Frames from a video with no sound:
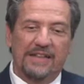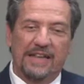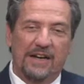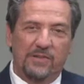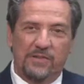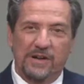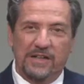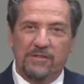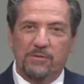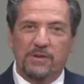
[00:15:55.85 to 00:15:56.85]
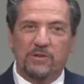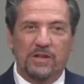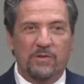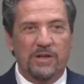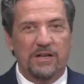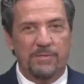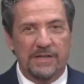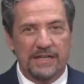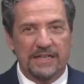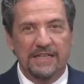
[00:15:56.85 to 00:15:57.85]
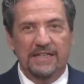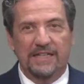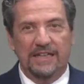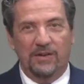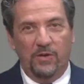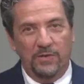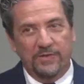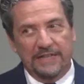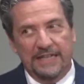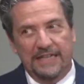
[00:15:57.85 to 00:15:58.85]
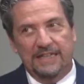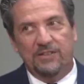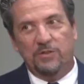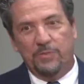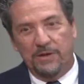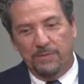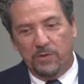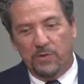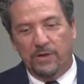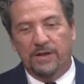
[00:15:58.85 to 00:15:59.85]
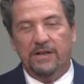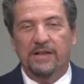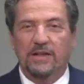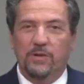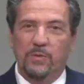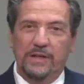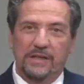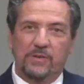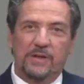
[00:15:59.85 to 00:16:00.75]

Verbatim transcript: how far government's going to run amok. And hopefully the Supreme Court will